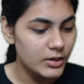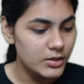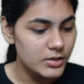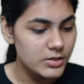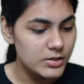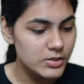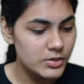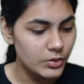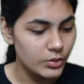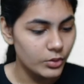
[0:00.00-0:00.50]

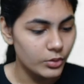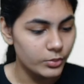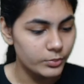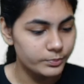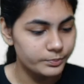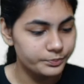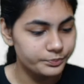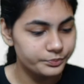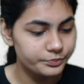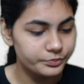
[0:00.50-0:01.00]

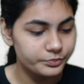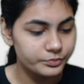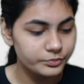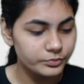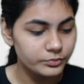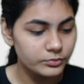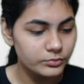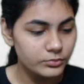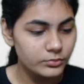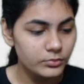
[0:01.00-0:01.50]
So
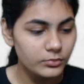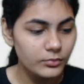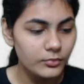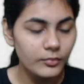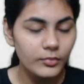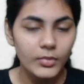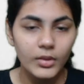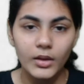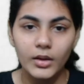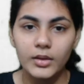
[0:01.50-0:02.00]

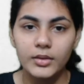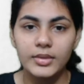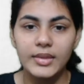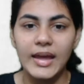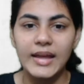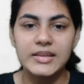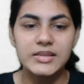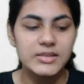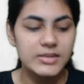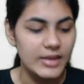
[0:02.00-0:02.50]

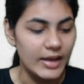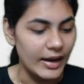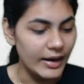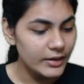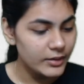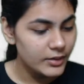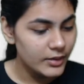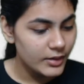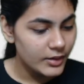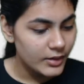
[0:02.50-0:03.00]
that's
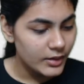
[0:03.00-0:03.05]
that.